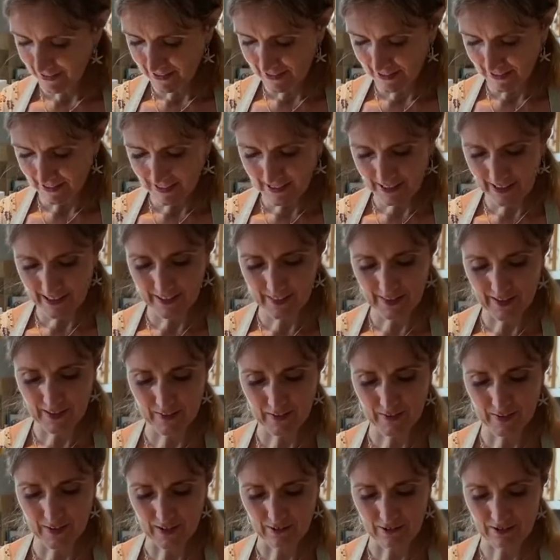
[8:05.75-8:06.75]
Like that
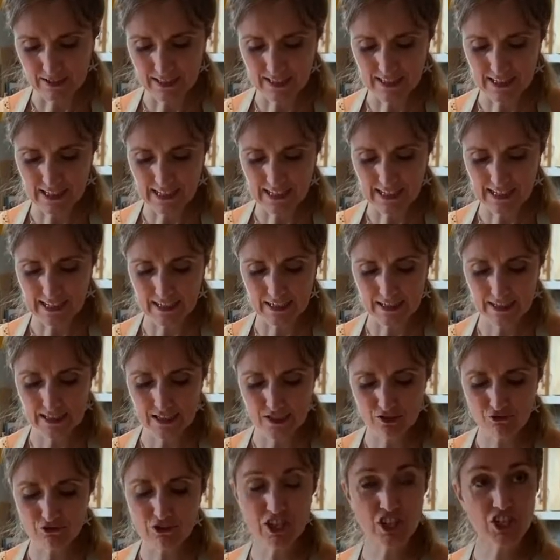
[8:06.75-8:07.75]
sound. It's like
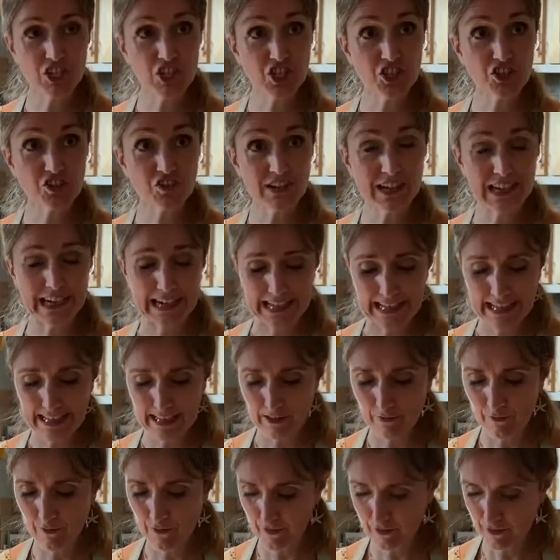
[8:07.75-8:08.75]
scrunching on
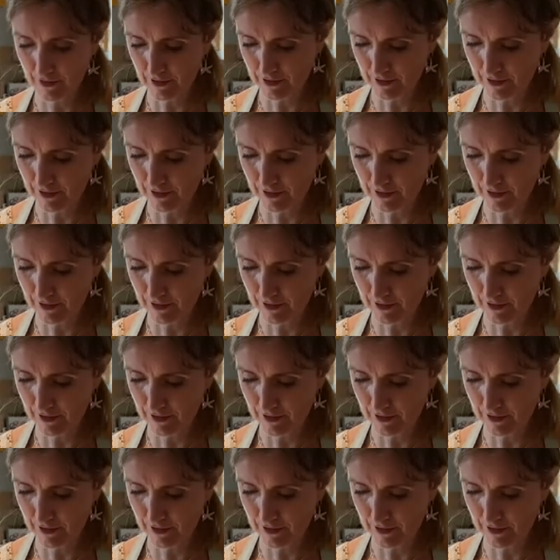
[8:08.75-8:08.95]
leaves.